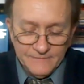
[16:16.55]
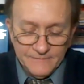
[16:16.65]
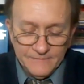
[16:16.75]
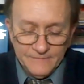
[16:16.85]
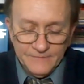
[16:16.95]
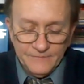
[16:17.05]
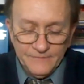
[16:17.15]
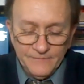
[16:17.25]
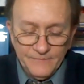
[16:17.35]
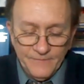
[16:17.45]

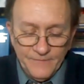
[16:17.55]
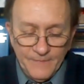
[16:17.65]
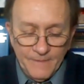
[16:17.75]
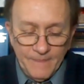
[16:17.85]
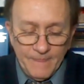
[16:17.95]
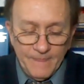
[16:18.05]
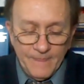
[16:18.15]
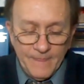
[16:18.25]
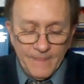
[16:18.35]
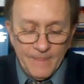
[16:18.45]

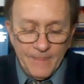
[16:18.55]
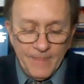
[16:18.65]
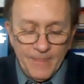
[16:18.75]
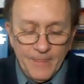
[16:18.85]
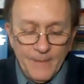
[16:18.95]
Nobody speaks.